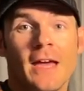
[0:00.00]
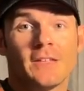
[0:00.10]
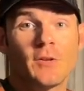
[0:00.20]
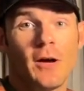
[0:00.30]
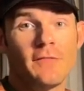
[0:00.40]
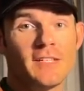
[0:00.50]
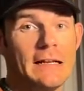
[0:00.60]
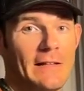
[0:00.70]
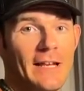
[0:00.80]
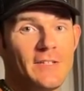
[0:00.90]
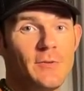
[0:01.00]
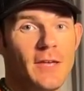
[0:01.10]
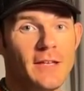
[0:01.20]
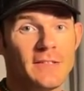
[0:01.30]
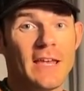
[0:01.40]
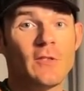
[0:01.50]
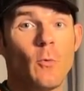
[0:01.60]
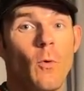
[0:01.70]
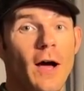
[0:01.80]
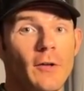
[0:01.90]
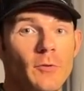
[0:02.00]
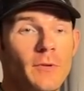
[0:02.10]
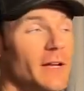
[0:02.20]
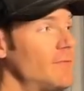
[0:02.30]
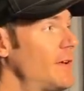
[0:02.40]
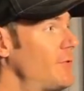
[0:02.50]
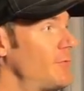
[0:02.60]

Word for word: So I've seen a lot of toucans in the wild, but I've never